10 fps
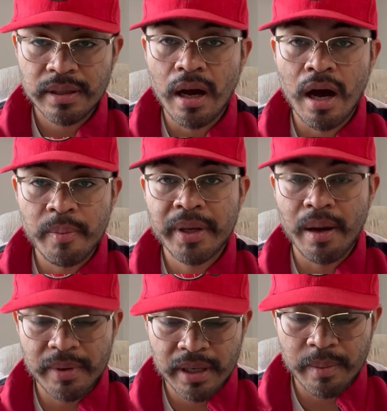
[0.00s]
On
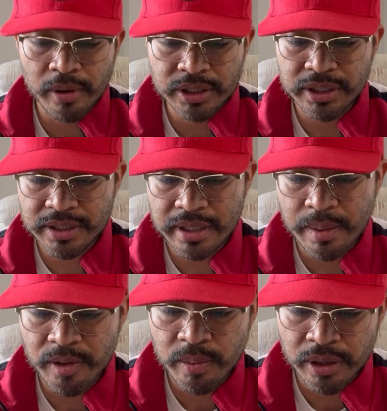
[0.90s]
Becoming a Person is the name
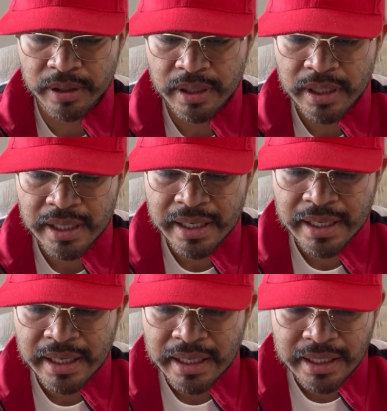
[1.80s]
of the book.
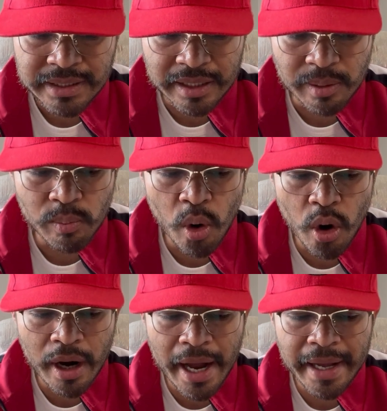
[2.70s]
Is that the
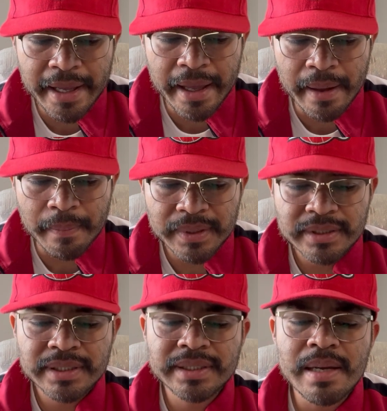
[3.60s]
more I am
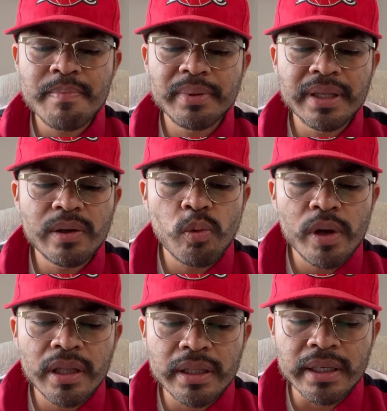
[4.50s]
simply
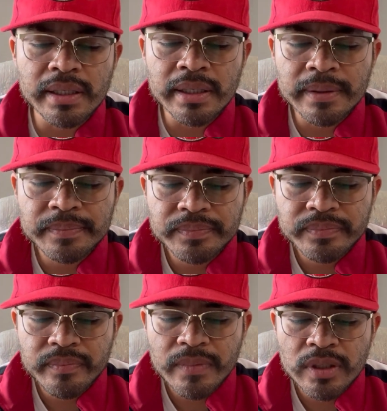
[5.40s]
willing
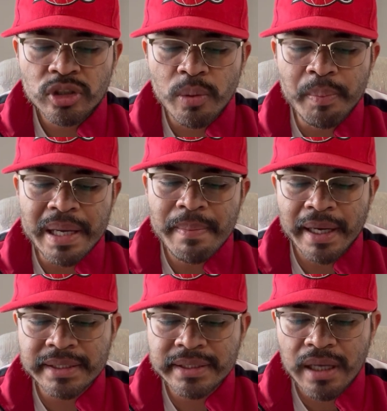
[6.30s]
to be
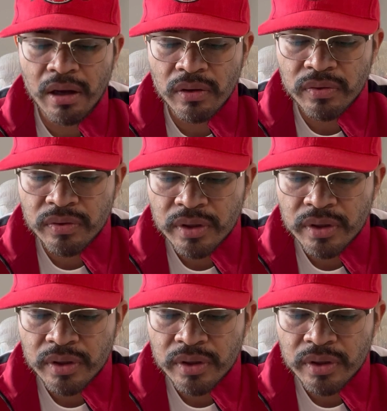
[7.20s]
myself